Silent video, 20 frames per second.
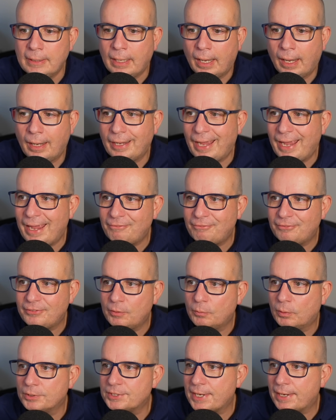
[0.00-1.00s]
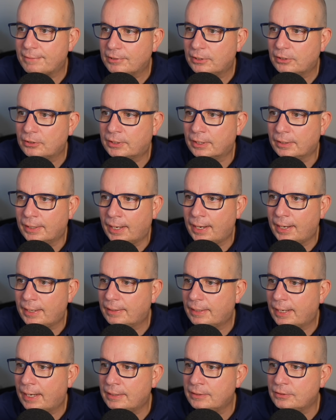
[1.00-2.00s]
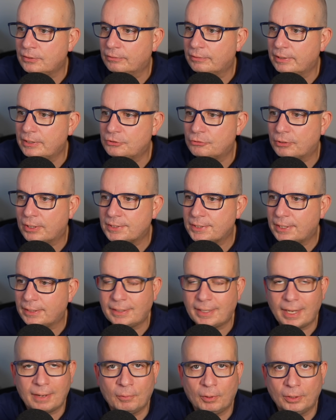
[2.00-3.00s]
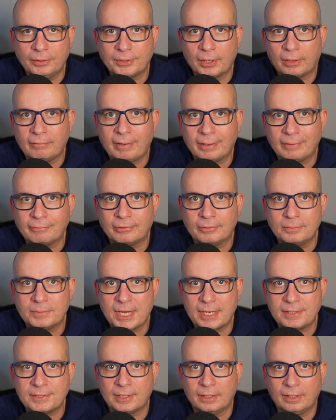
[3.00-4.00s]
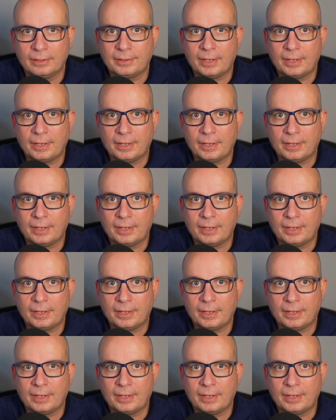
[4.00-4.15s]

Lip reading: If you want to have a look at that and you're interested in getting one direct from Tesla,